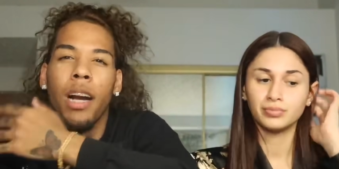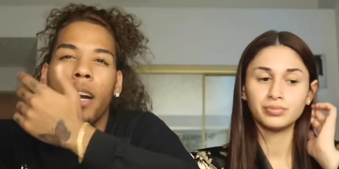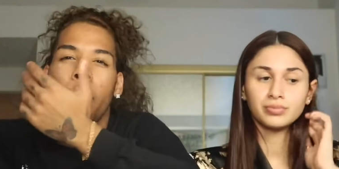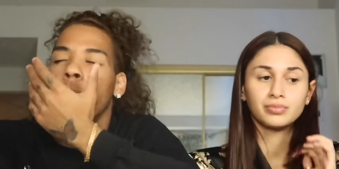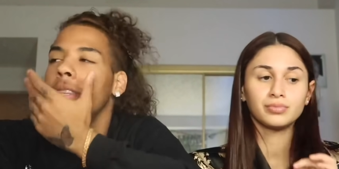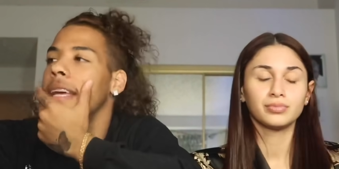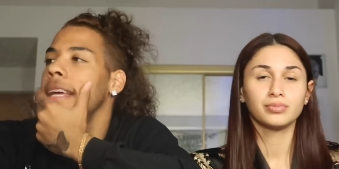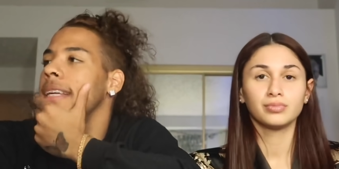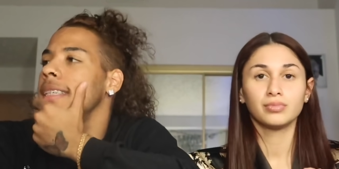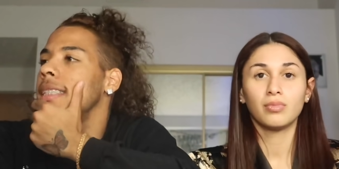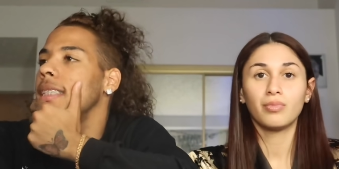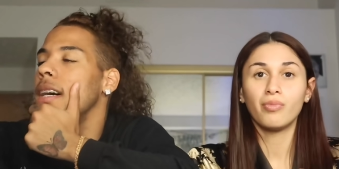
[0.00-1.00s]
Speaker 1: Couple
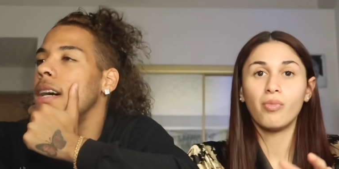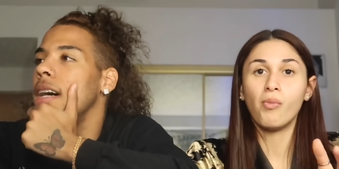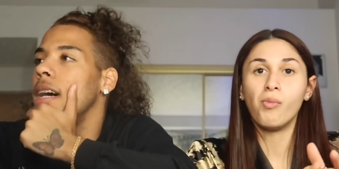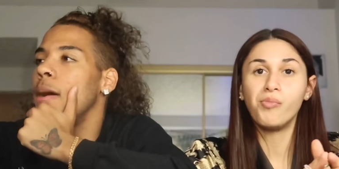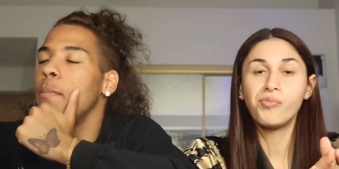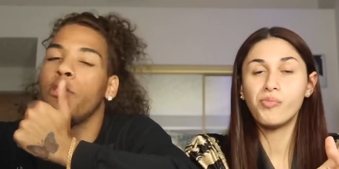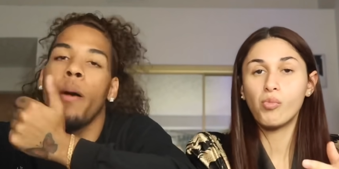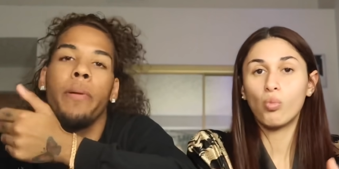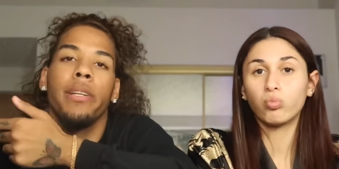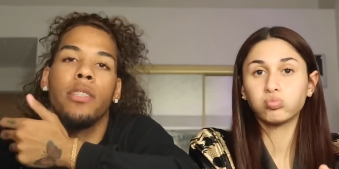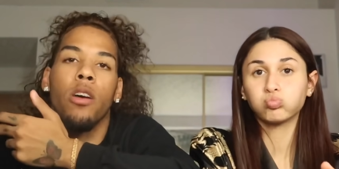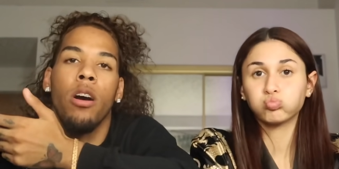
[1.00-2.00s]
things, dropping a
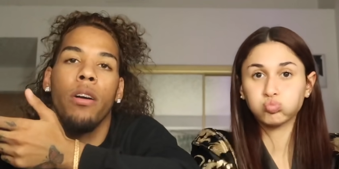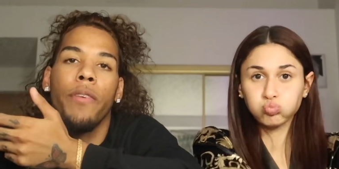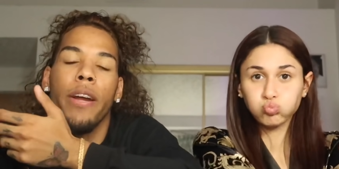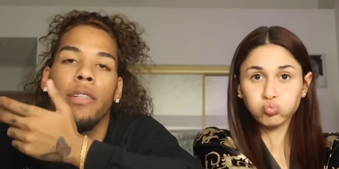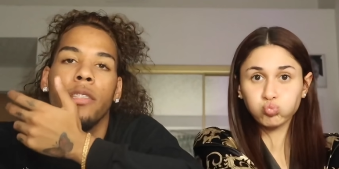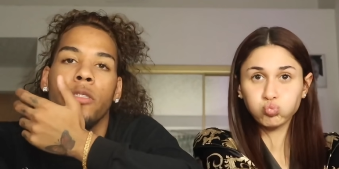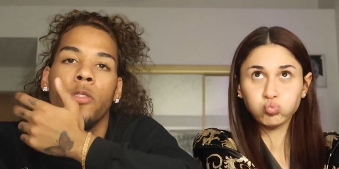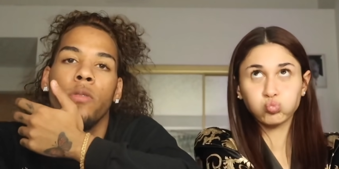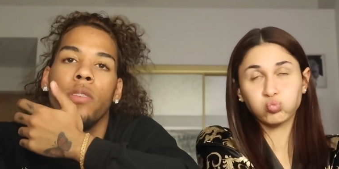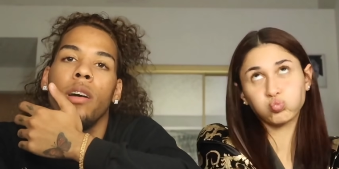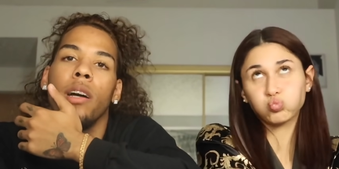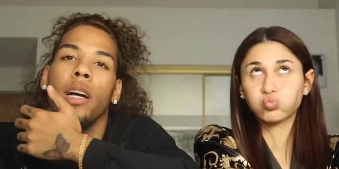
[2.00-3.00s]
song very soon,
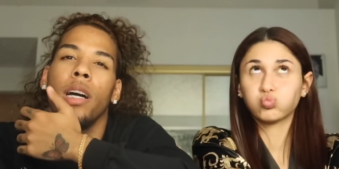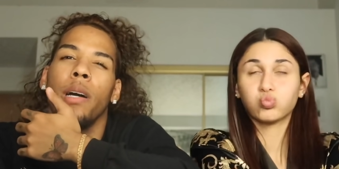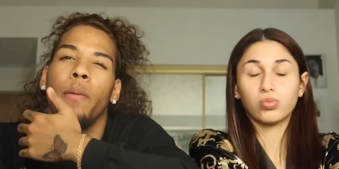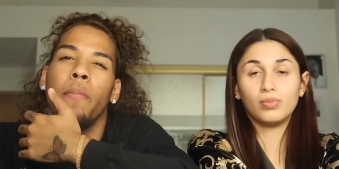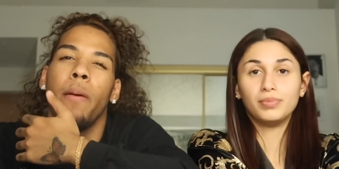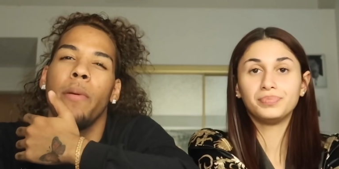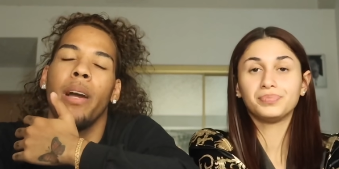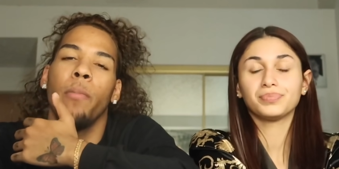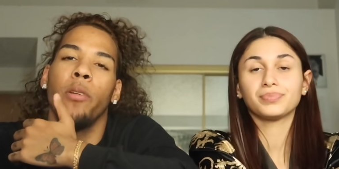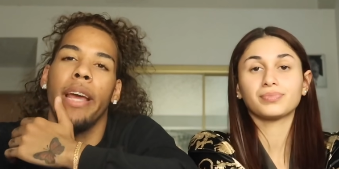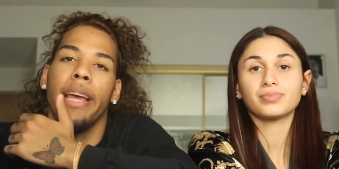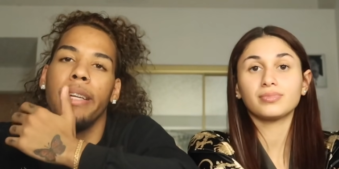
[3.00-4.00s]
maybe a couple
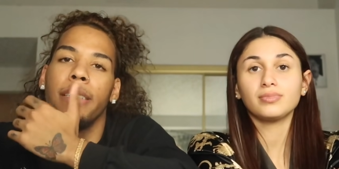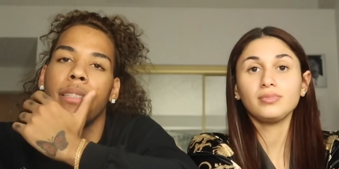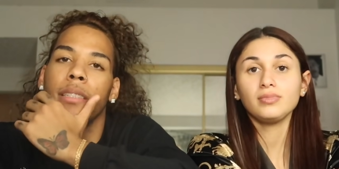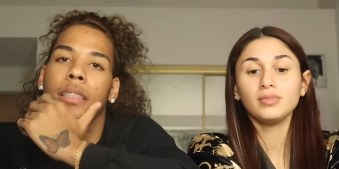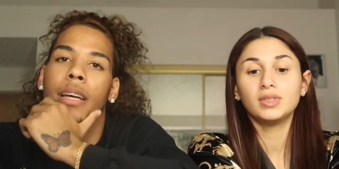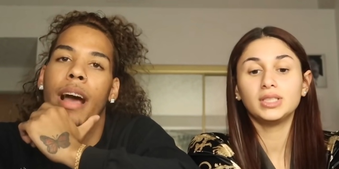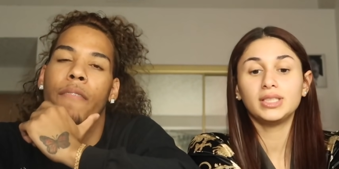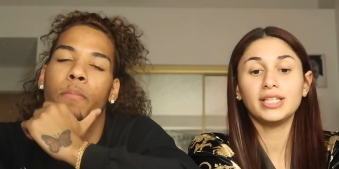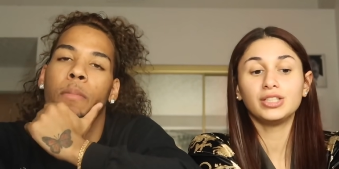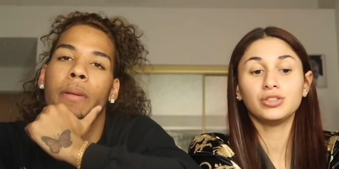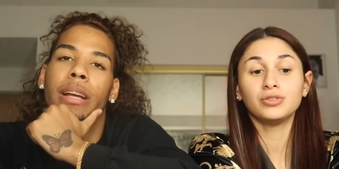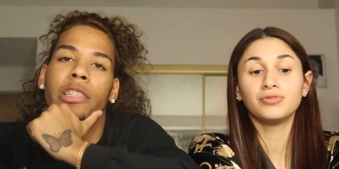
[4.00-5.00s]
days.
Speaker 2: I'm
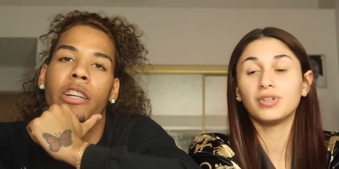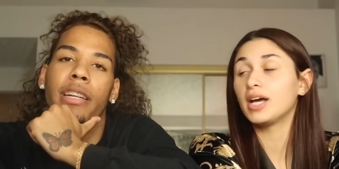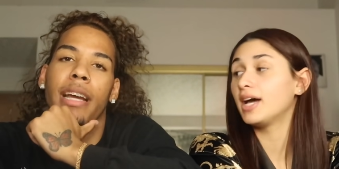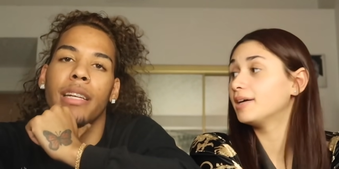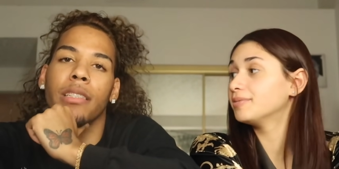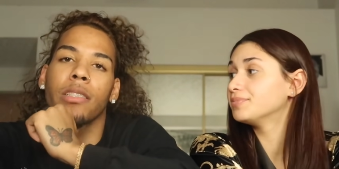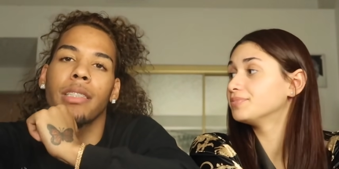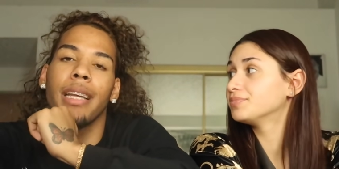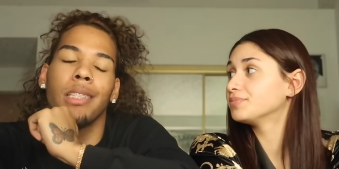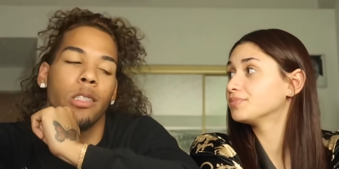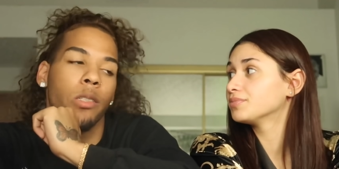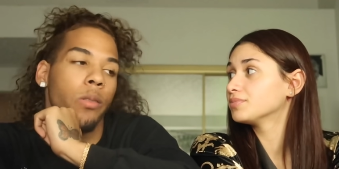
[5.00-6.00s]
not sure yet, so stay
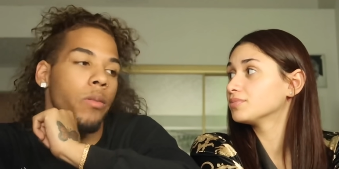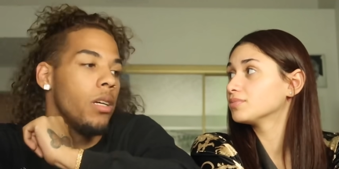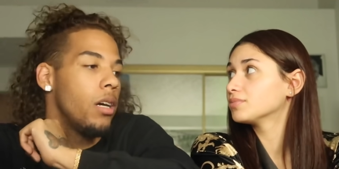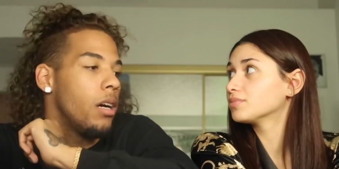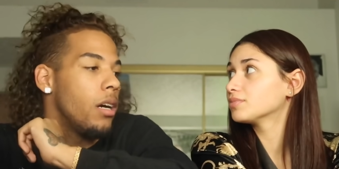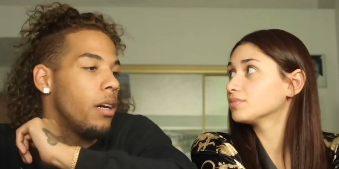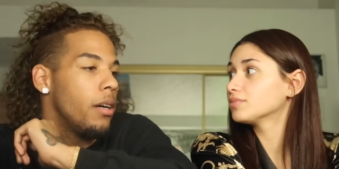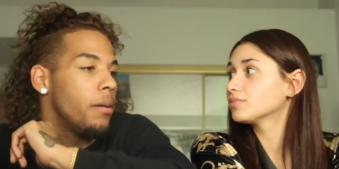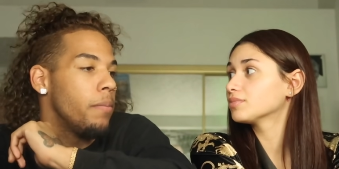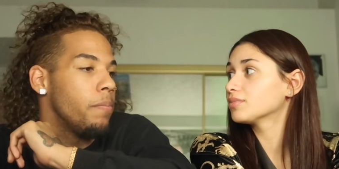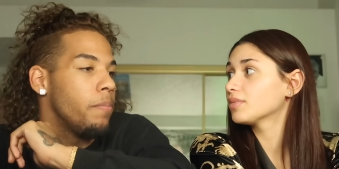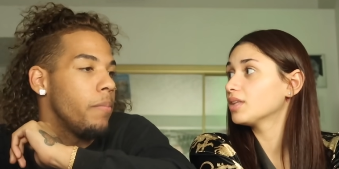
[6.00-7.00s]
tuned.
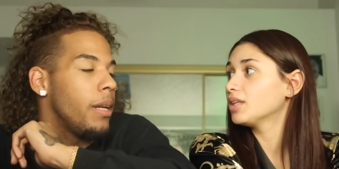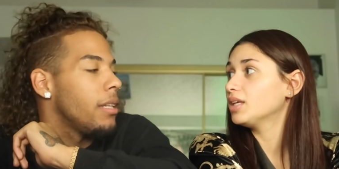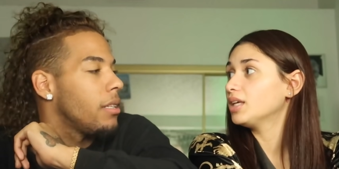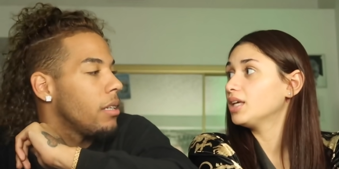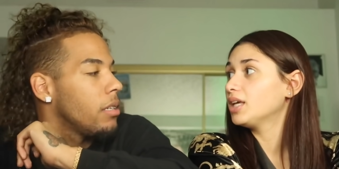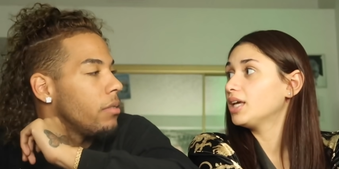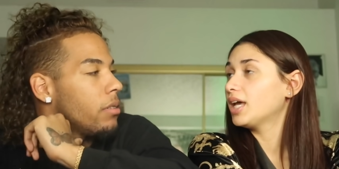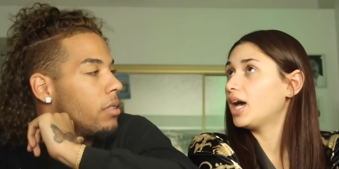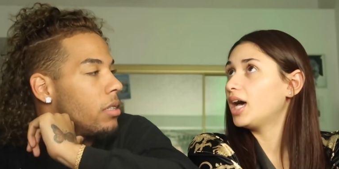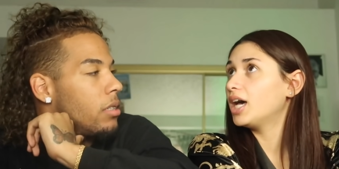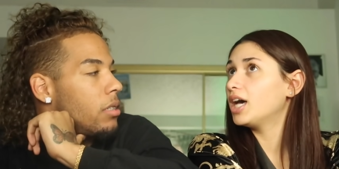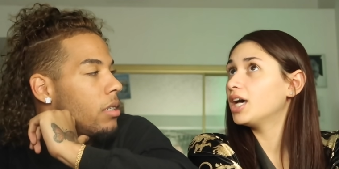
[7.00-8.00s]
Anything?
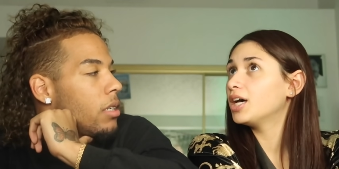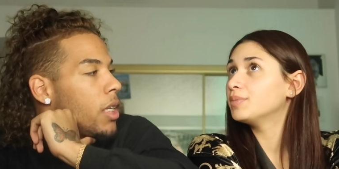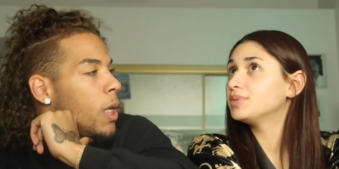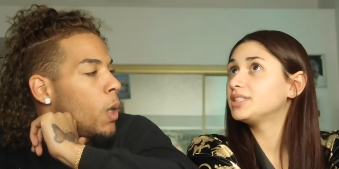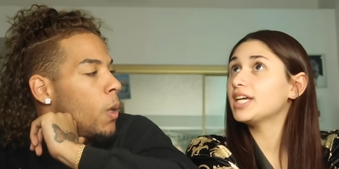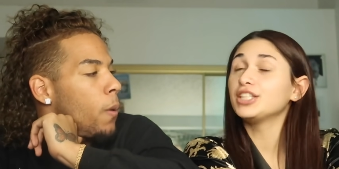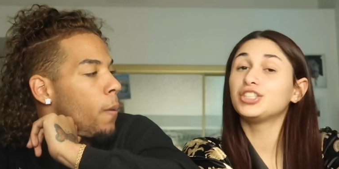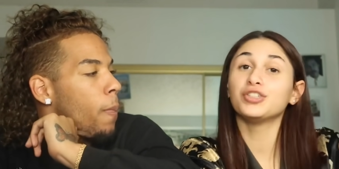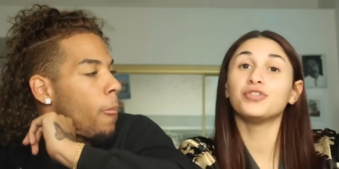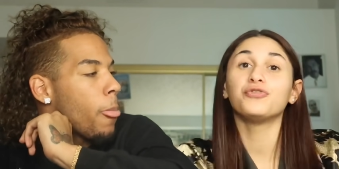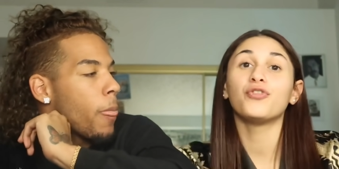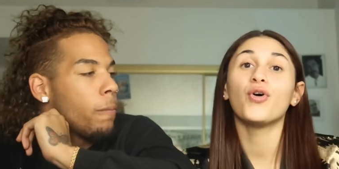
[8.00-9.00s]
Stay tuned
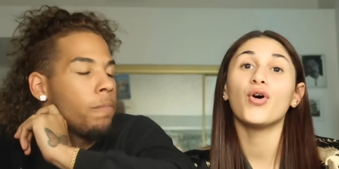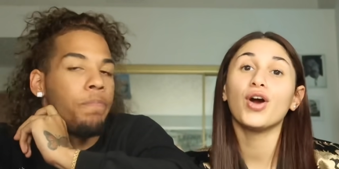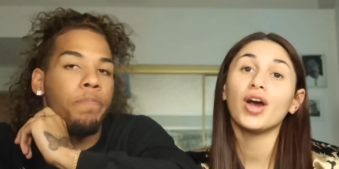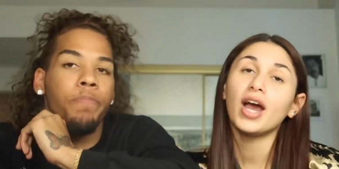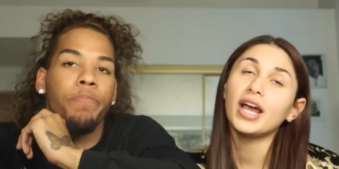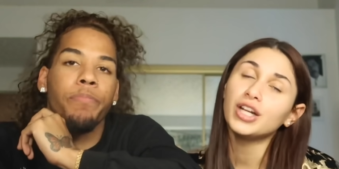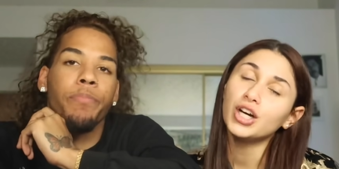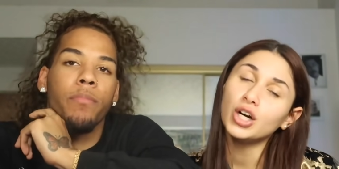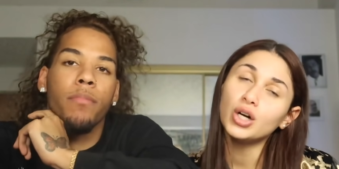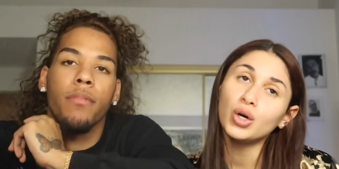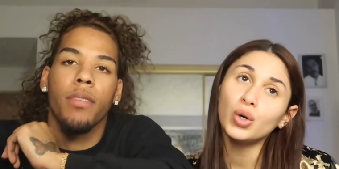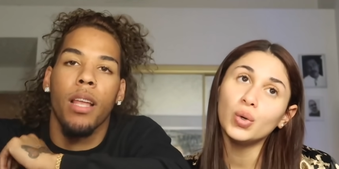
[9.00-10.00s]
for, I
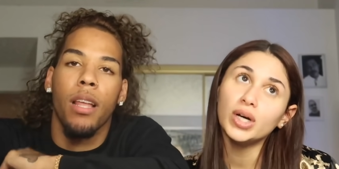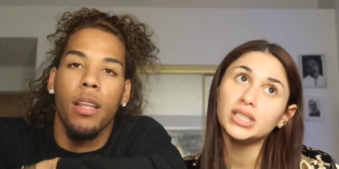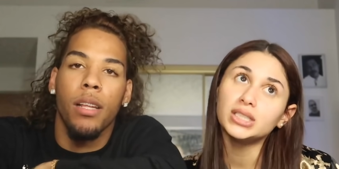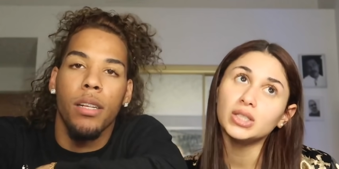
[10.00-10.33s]
know it's